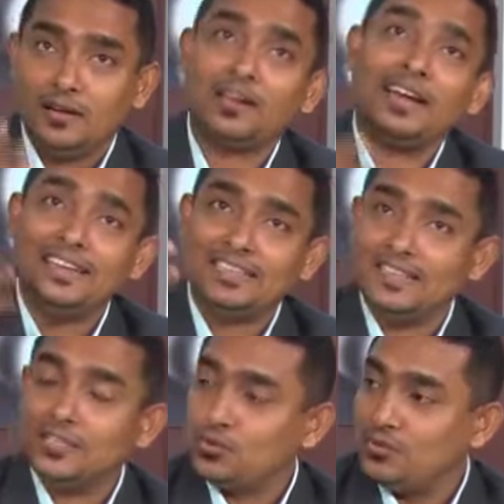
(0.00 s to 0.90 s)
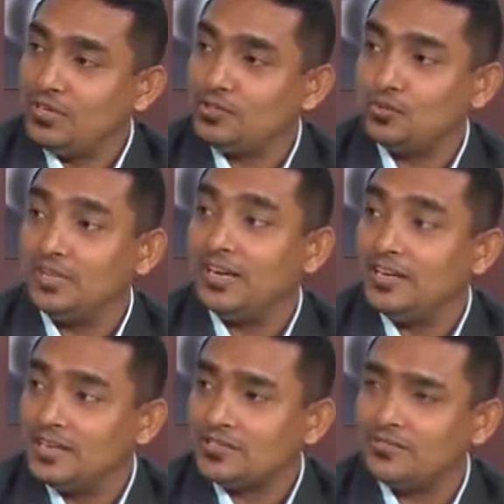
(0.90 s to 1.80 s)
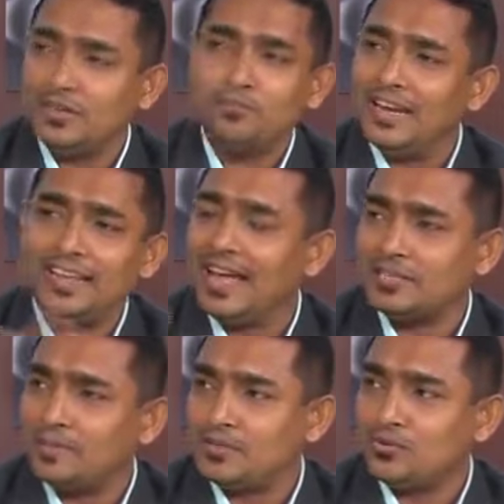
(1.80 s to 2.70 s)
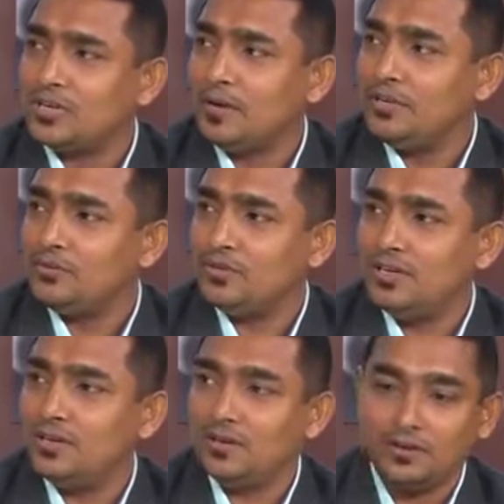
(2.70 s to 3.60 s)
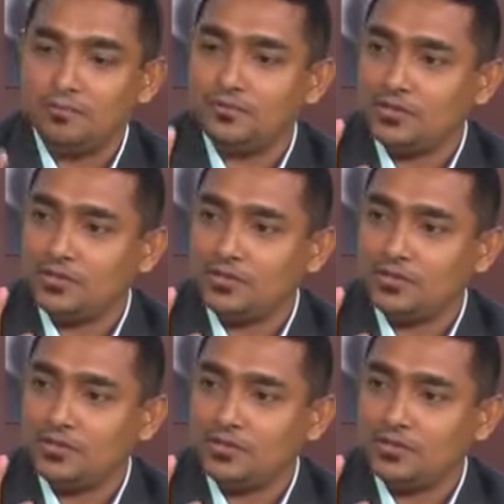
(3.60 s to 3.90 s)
connecting the students to the industry many aspects would come into the uh,